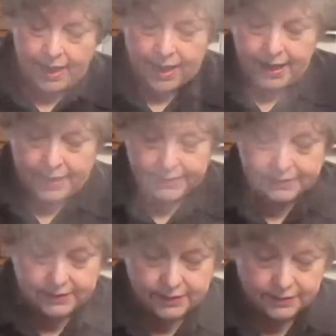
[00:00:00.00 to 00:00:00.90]

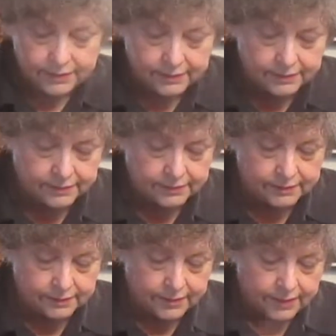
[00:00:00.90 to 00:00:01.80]
And
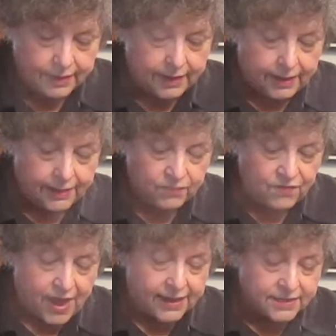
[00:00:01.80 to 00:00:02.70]
in
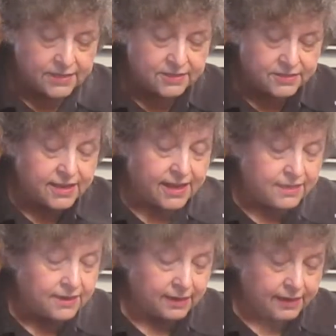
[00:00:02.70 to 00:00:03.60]
fact, it's
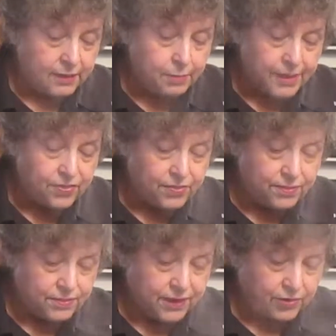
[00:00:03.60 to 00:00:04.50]
getting a little bit
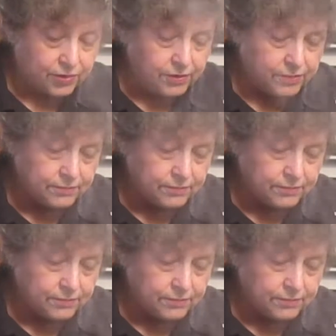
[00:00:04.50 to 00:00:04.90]
thicker,